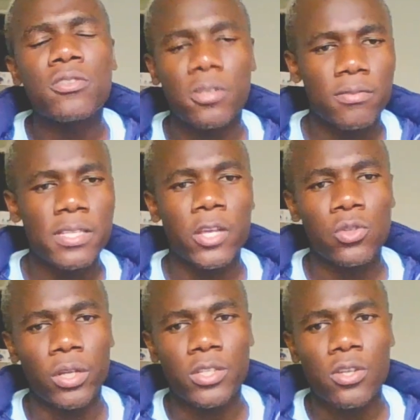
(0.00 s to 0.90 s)

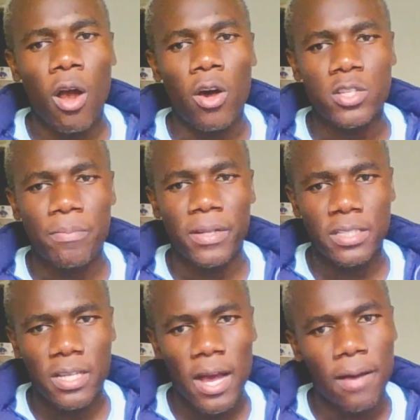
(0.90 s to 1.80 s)
sexual intercourse,
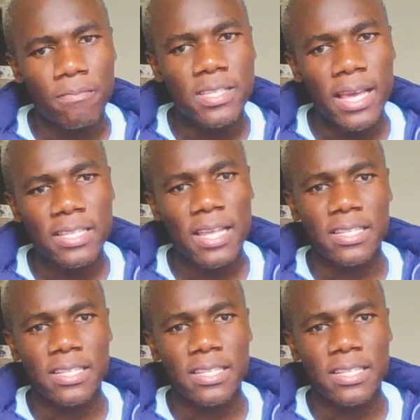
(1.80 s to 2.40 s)
but sex